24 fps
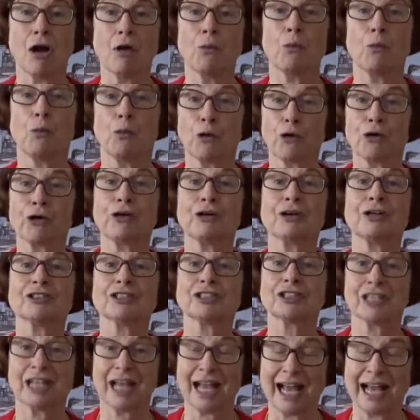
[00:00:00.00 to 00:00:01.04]
were
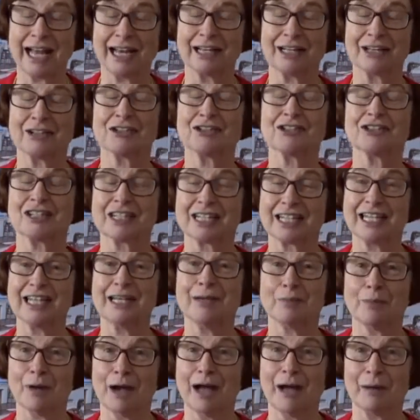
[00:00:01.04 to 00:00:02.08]
challenged to
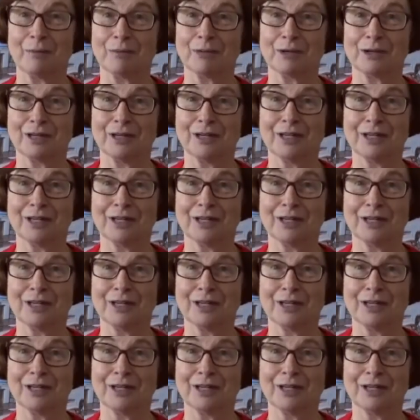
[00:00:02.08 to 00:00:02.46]
keep up.